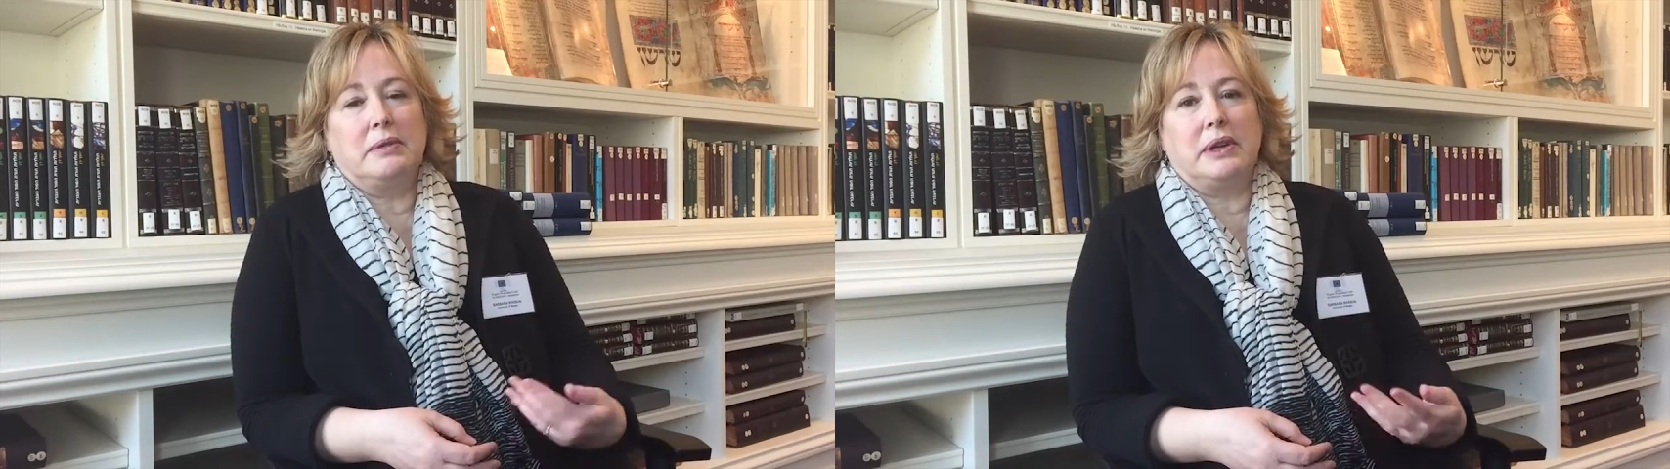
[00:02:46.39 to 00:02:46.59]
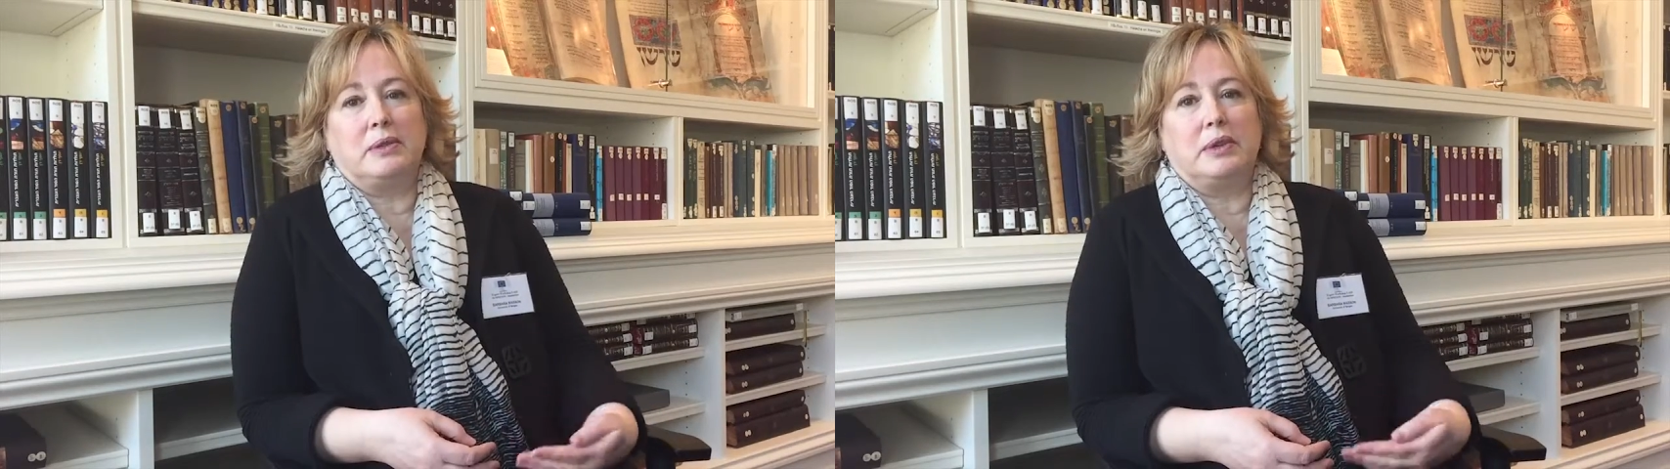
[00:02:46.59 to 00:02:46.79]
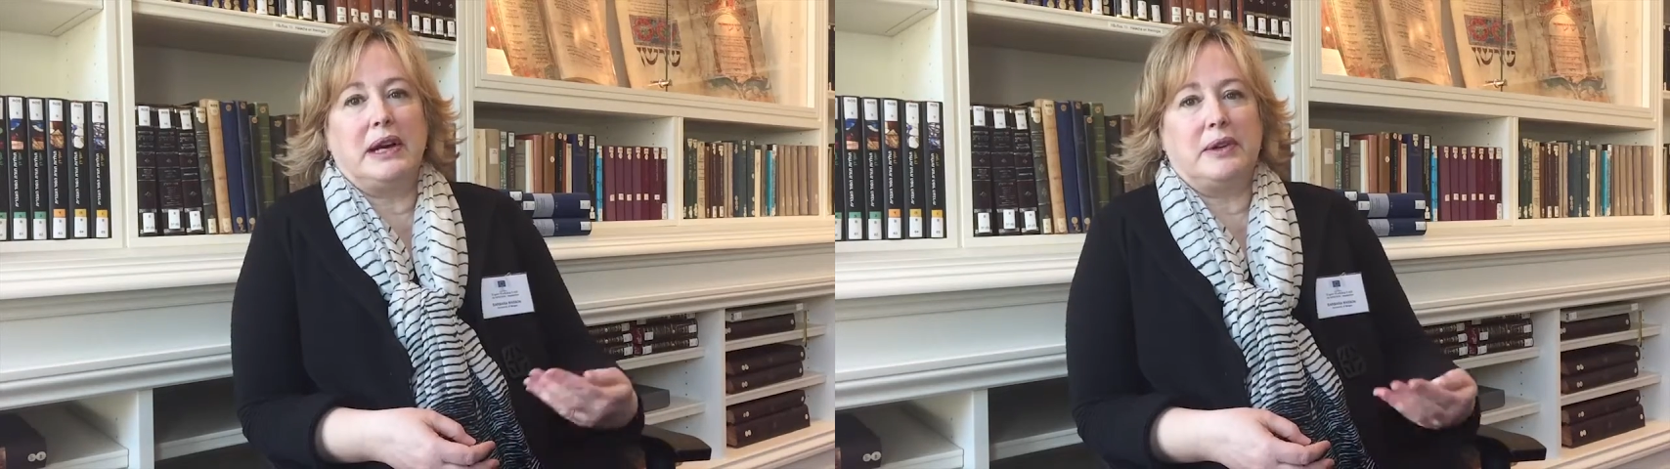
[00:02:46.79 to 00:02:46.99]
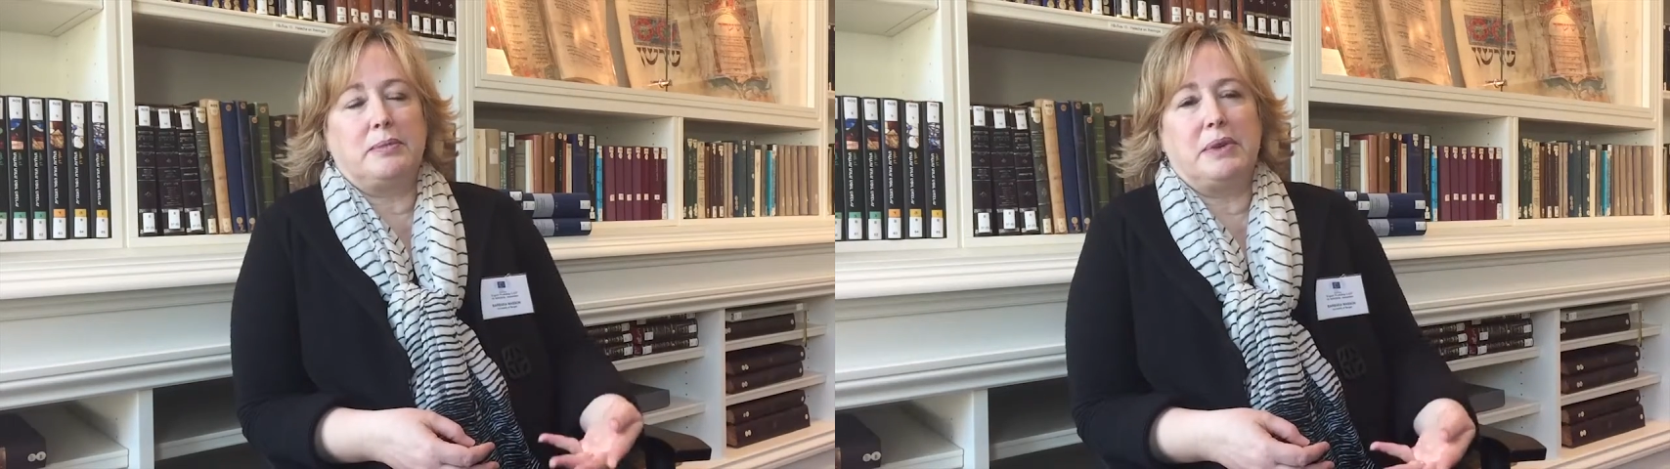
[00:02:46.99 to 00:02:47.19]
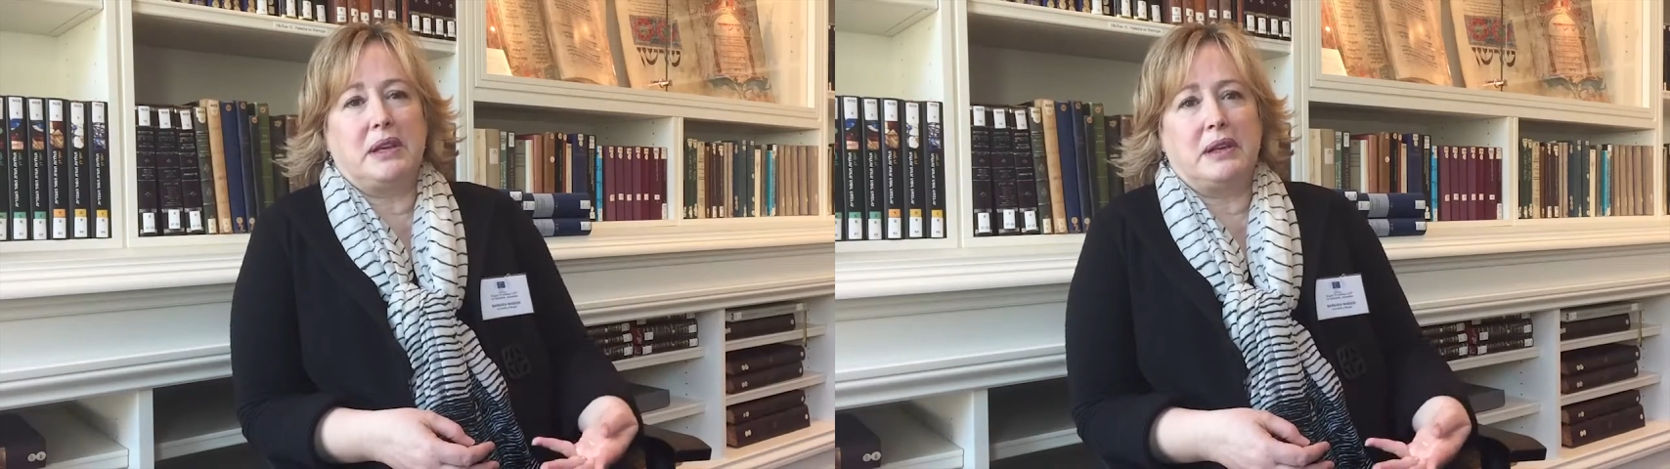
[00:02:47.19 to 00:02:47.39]
we don't know how
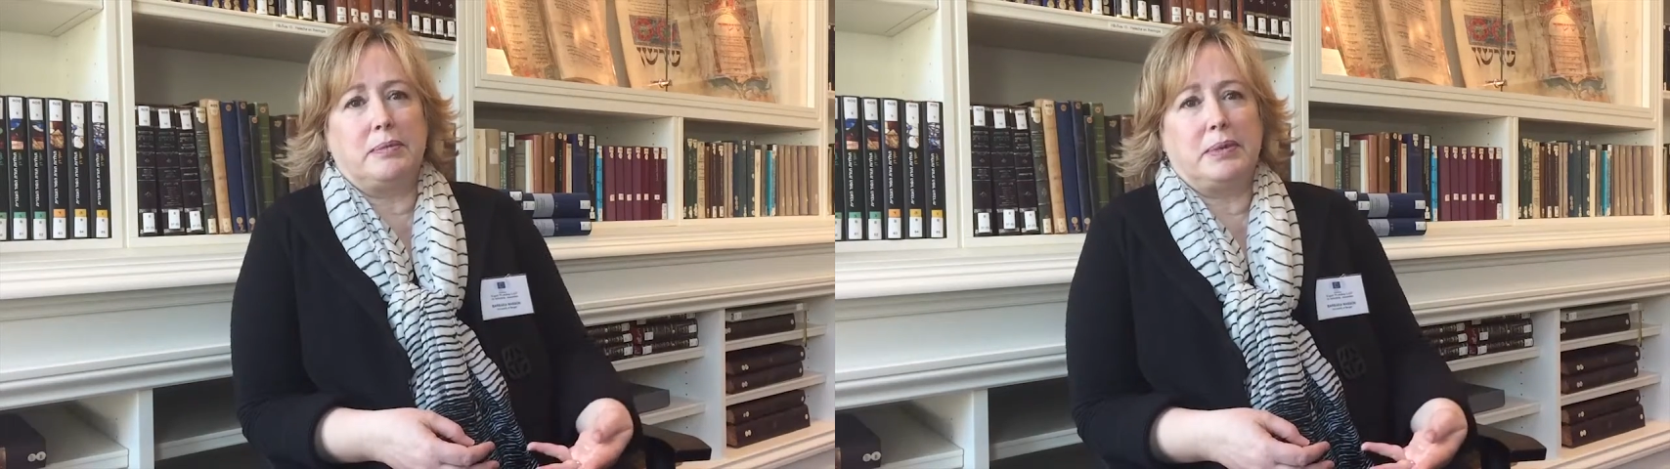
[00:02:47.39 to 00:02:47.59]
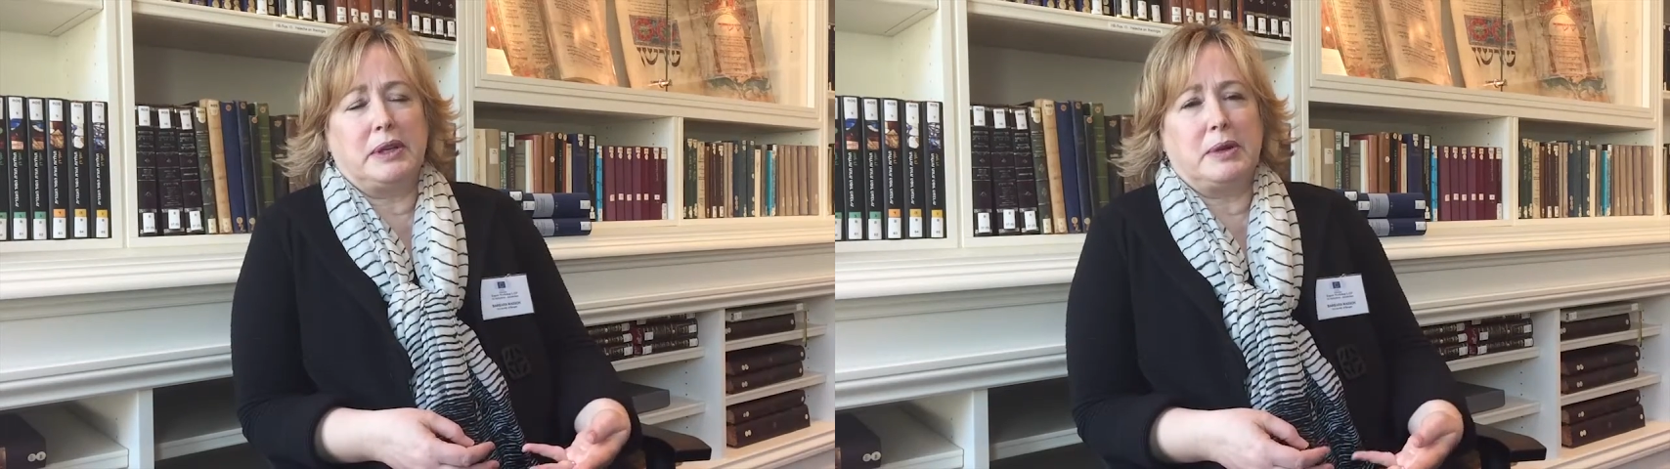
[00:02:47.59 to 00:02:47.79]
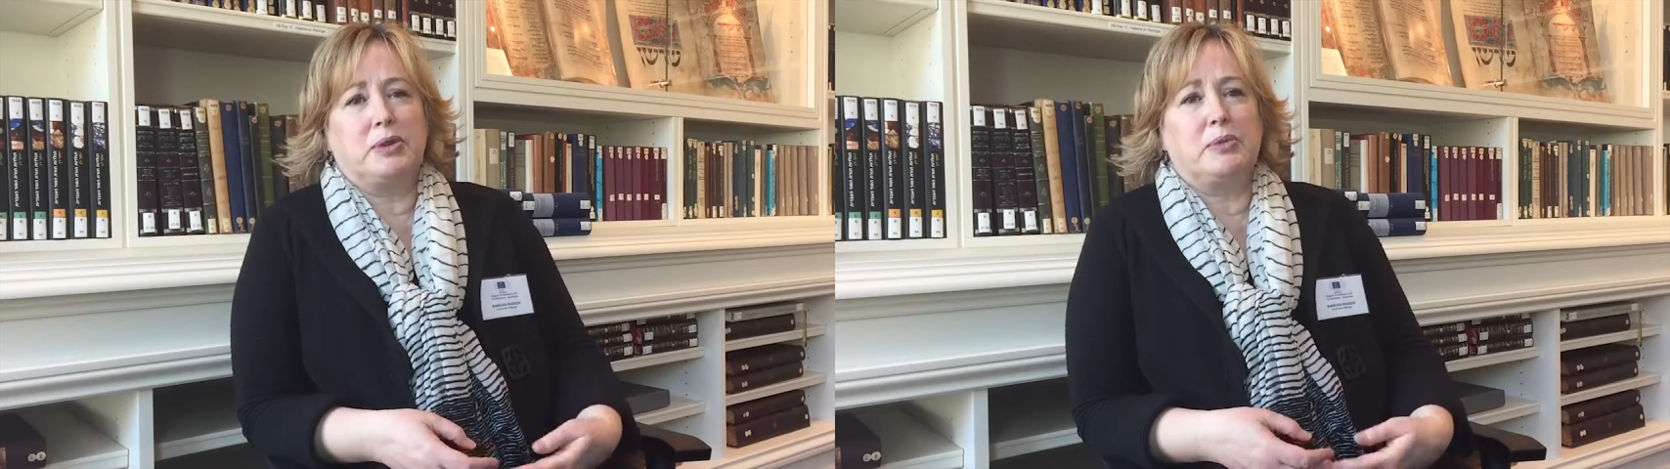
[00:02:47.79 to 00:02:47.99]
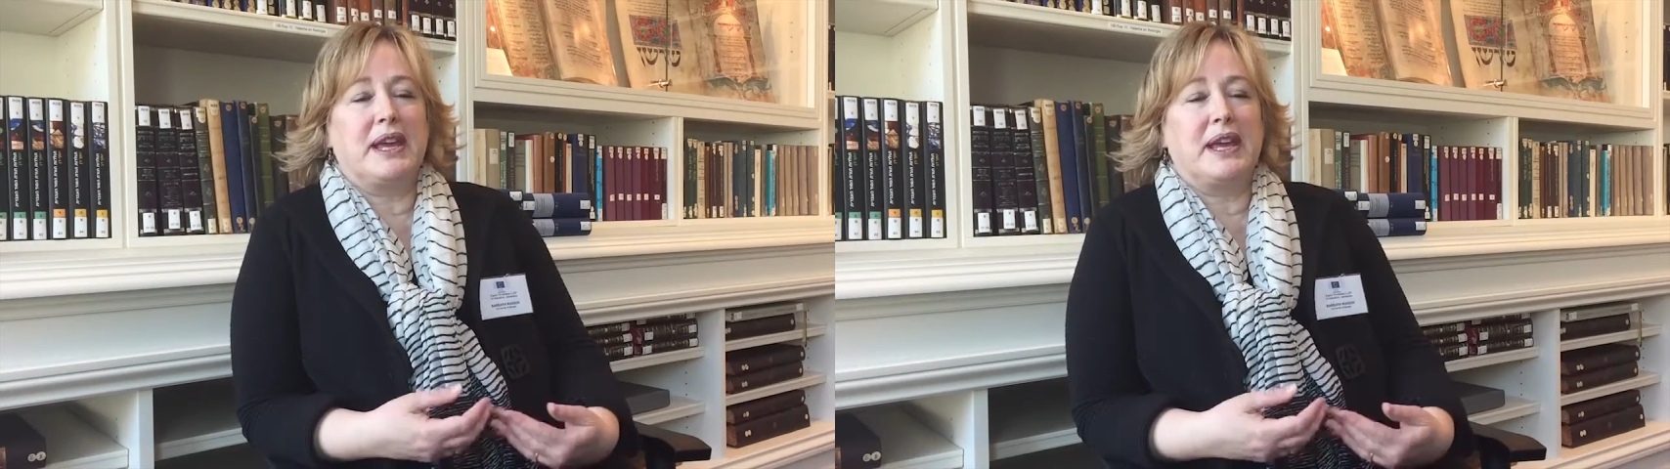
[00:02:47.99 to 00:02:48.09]
to make it applicable,